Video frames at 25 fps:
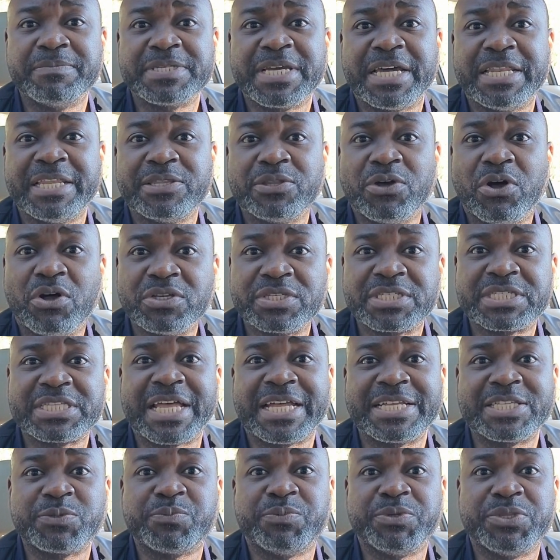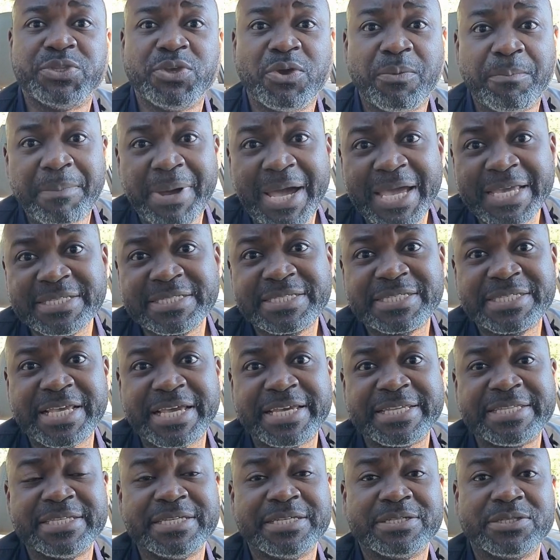And it all starts with your
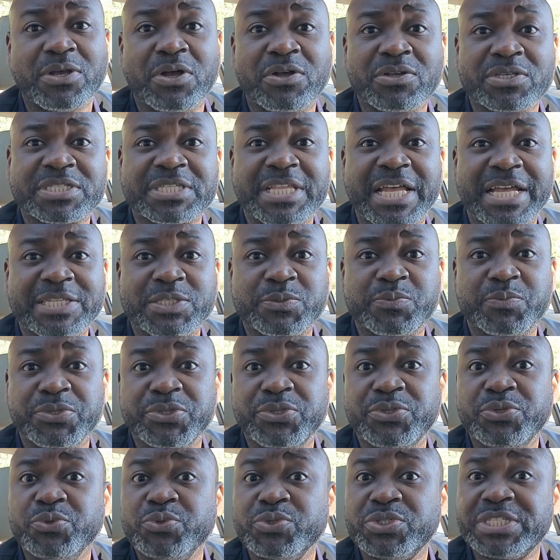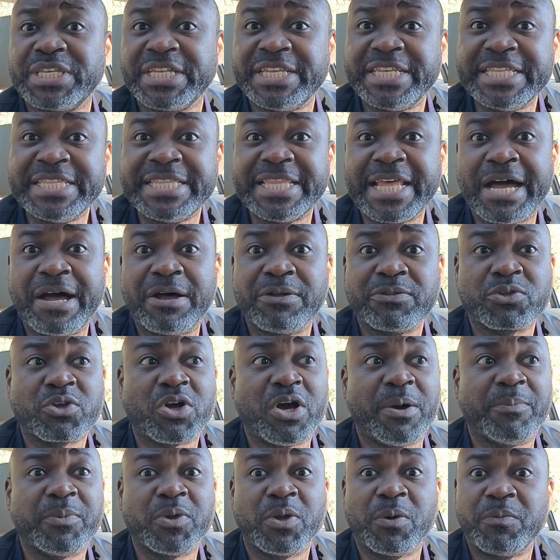mindset. It all starts with you sitting down,
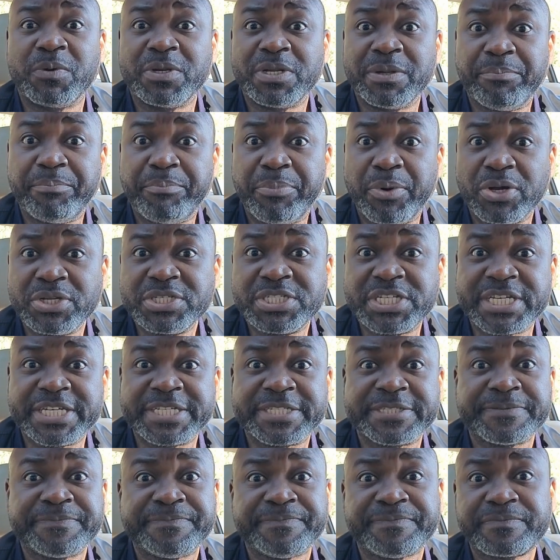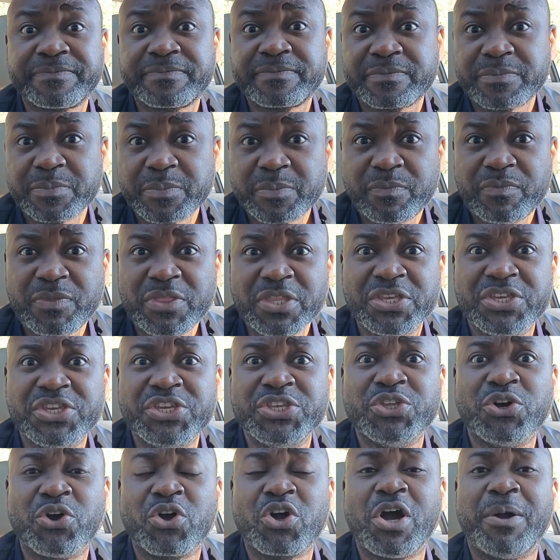coming up with a budget,
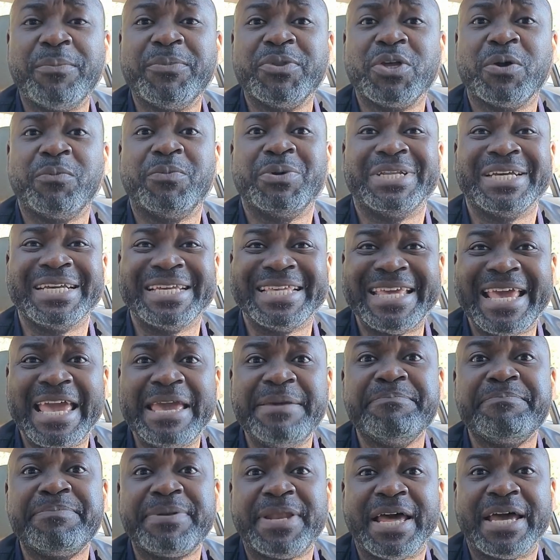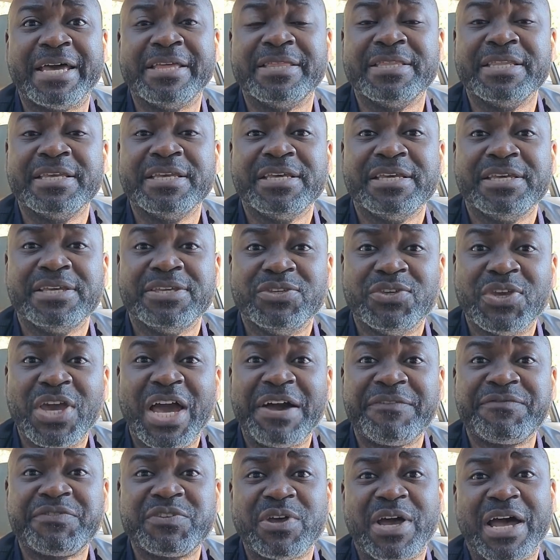coming up with a game plan. You
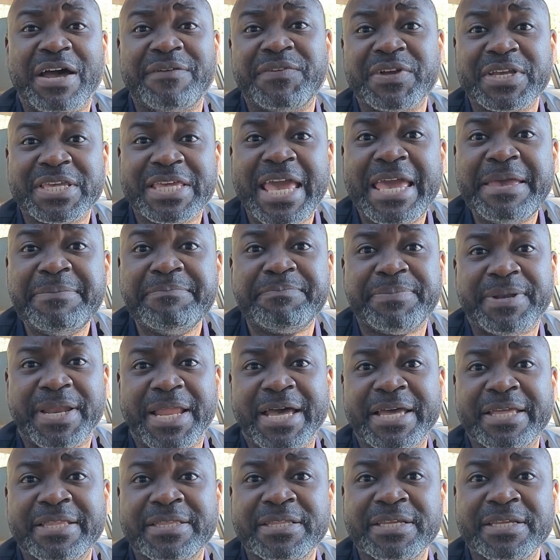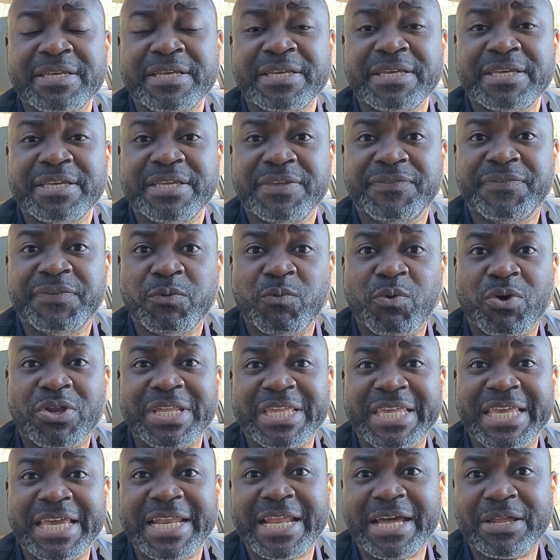have to have a game plan if you want to
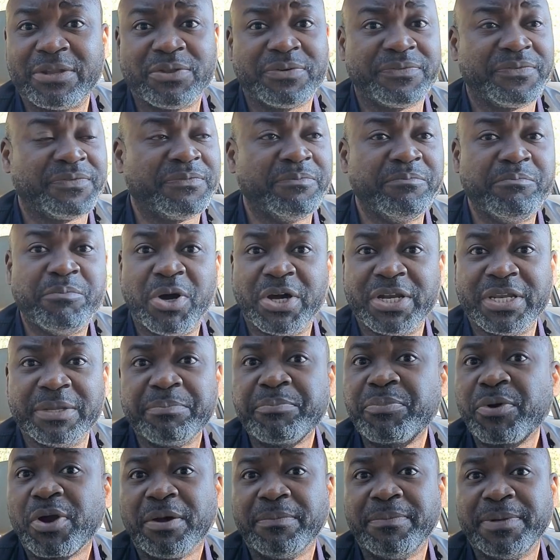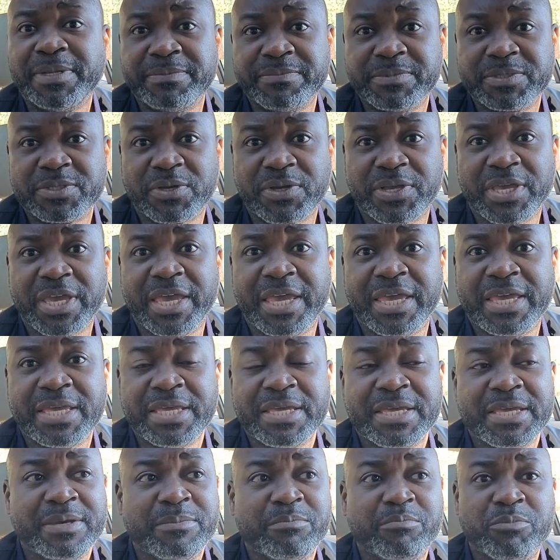get out of money problems. Okay.
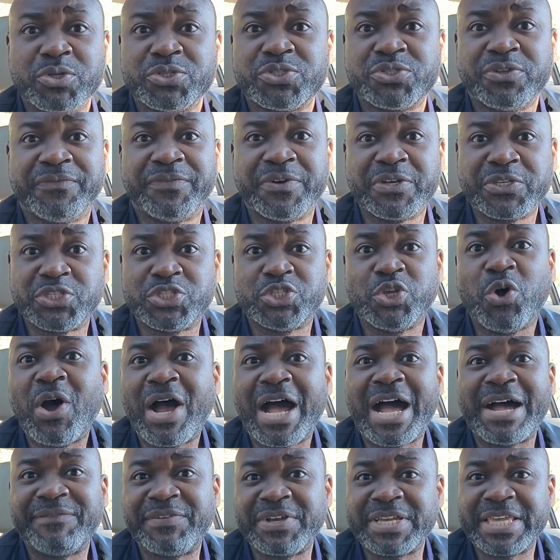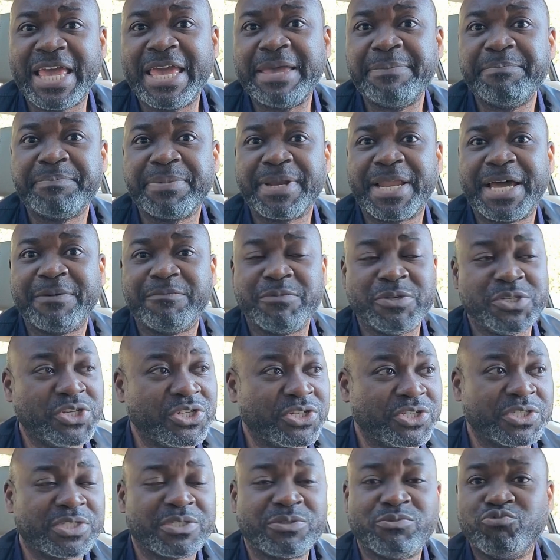Most of us don't have a game plan. We
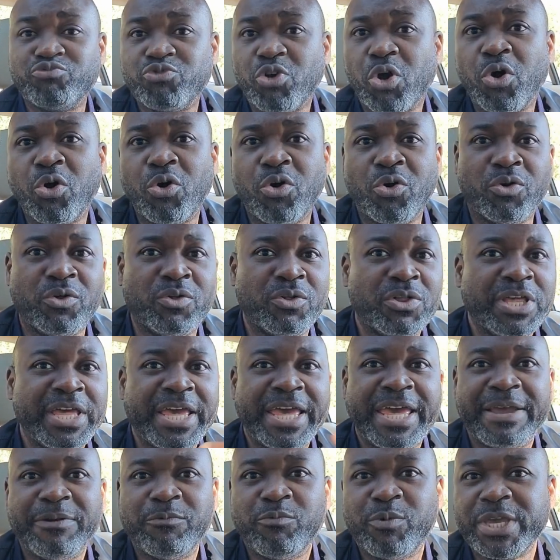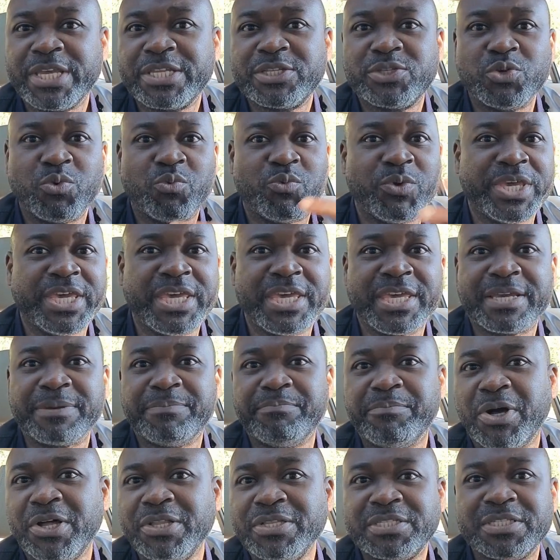just roll week to week,
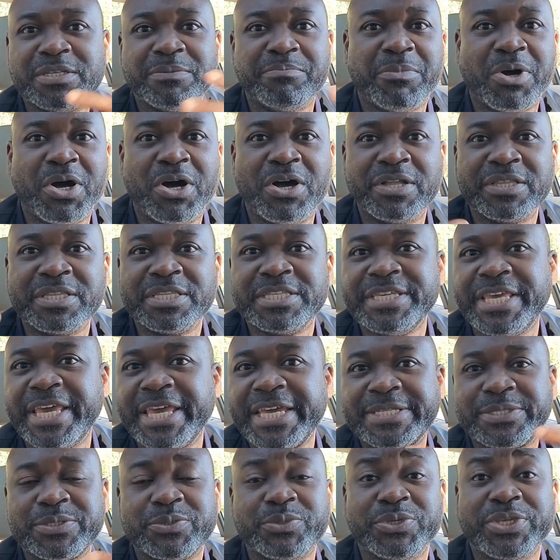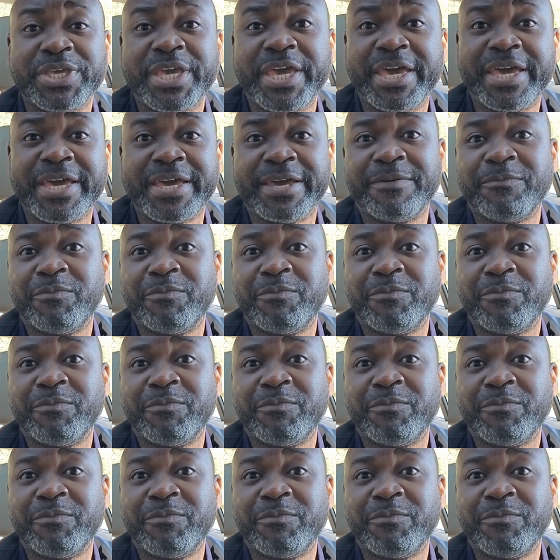month to month, year to year.